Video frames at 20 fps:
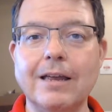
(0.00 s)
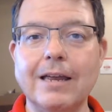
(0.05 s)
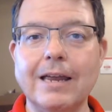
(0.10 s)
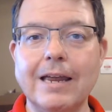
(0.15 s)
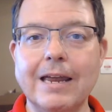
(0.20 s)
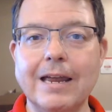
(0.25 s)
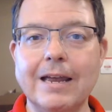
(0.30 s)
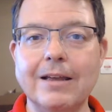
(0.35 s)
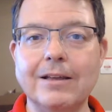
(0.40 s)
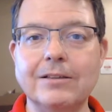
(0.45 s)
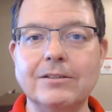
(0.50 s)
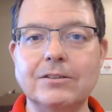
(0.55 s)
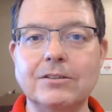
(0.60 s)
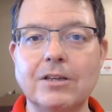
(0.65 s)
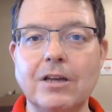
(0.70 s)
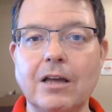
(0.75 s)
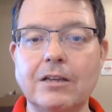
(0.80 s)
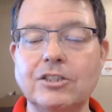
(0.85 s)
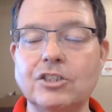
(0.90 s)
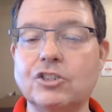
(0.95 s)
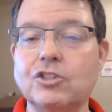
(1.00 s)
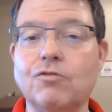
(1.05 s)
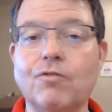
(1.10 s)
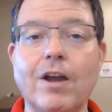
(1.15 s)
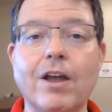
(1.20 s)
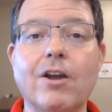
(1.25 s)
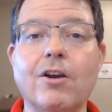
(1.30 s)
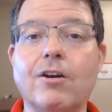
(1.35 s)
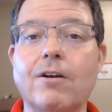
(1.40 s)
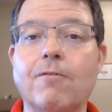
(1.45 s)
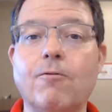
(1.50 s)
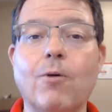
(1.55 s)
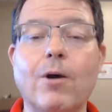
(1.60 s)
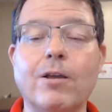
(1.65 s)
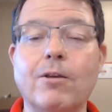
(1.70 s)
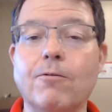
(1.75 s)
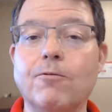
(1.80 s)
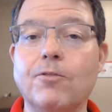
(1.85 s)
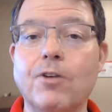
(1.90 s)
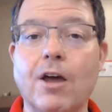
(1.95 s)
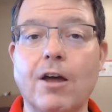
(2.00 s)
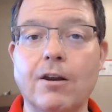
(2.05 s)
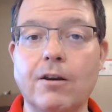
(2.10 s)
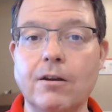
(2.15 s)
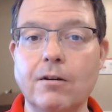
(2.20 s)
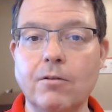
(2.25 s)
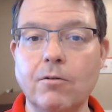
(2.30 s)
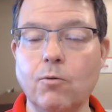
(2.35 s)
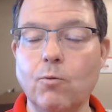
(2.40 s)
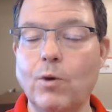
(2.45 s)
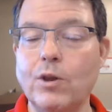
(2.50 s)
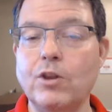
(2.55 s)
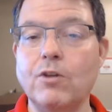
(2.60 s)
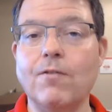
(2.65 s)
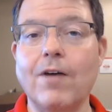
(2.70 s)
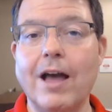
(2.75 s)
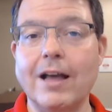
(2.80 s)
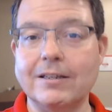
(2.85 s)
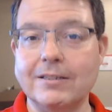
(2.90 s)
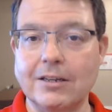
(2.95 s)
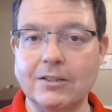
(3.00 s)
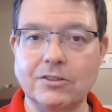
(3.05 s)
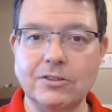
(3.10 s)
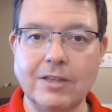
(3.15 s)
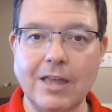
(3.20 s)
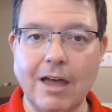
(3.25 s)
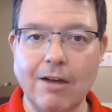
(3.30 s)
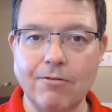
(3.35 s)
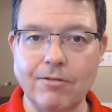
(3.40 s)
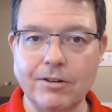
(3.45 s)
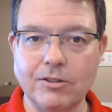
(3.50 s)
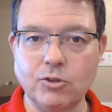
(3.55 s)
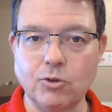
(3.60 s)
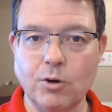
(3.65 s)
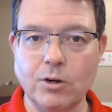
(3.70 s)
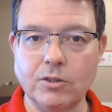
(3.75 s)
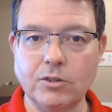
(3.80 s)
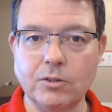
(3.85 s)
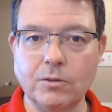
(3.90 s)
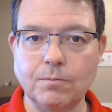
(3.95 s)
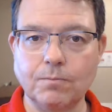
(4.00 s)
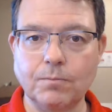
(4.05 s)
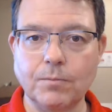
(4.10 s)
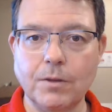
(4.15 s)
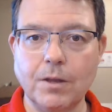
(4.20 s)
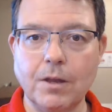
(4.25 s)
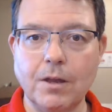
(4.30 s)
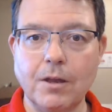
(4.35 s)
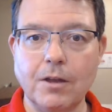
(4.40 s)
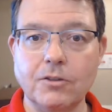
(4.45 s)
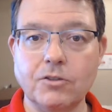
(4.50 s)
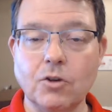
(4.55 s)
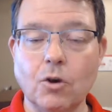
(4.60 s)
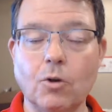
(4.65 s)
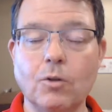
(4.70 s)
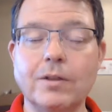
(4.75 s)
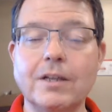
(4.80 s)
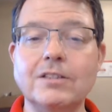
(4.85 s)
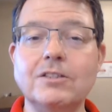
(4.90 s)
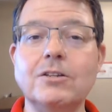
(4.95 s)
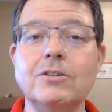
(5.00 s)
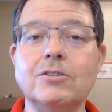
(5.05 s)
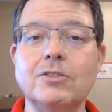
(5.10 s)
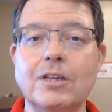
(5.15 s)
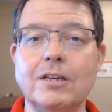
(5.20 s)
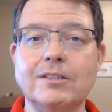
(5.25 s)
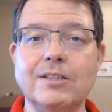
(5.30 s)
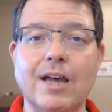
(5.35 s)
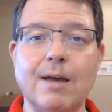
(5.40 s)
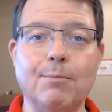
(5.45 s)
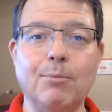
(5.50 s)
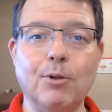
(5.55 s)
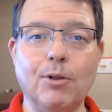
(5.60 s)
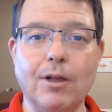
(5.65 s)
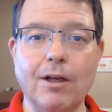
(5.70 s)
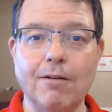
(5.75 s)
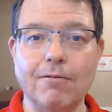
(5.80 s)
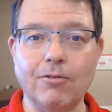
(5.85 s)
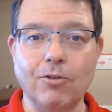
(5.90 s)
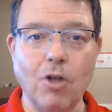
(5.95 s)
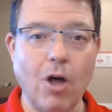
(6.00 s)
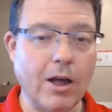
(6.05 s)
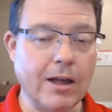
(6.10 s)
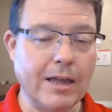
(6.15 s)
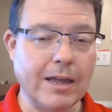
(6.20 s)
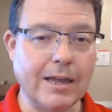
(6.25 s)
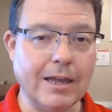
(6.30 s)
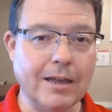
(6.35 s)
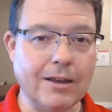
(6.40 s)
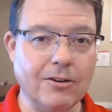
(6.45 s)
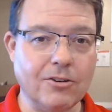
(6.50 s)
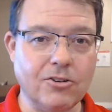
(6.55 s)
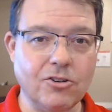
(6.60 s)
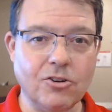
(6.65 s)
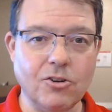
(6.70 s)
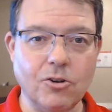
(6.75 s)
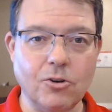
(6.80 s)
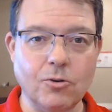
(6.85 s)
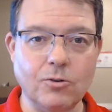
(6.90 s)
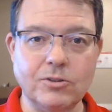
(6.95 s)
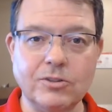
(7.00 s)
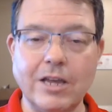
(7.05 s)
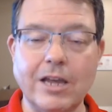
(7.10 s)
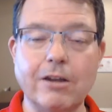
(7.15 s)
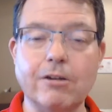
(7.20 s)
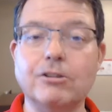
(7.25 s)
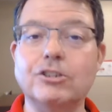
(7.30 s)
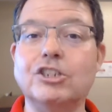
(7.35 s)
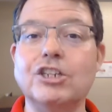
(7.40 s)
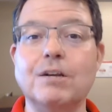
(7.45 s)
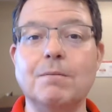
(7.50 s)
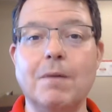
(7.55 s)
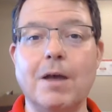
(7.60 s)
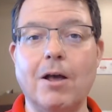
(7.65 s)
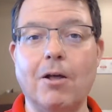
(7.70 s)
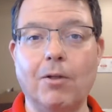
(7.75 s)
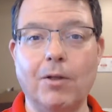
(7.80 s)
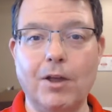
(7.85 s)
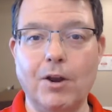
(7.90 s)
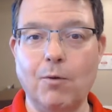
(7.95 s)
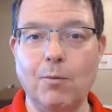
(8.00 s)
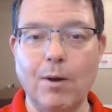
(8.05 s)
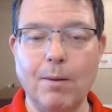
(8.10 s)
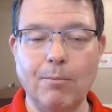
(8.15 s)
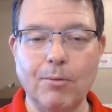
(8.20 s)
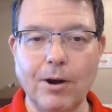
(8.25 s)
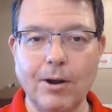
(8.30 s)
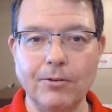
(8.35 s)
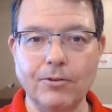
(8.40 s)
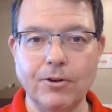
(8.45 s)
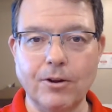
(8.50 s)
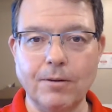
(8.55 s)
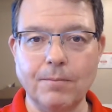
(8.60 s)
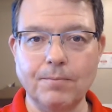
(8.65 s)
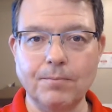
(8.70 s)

is just a record of what you've done when you've accessed that resource. So let's use the example of logging into, say, your Gmail in a web browser.